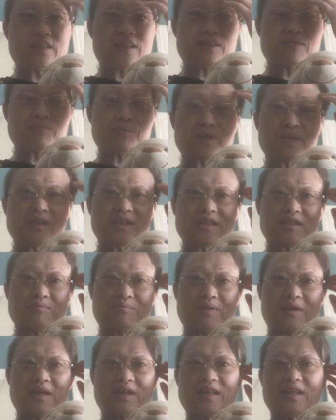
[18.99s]
and
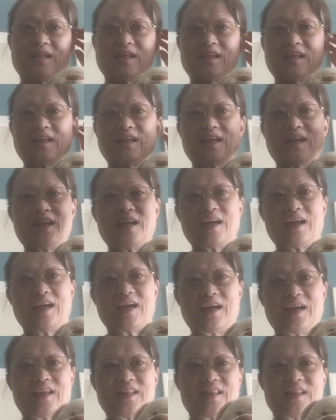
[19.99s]
participate,
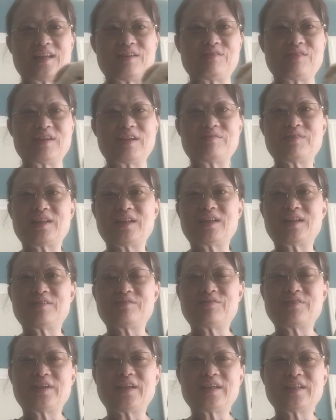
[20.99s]
I think we'll have a lot
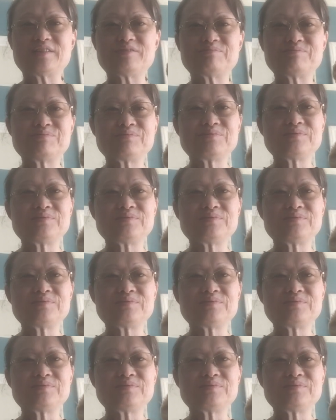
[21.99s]
of fun.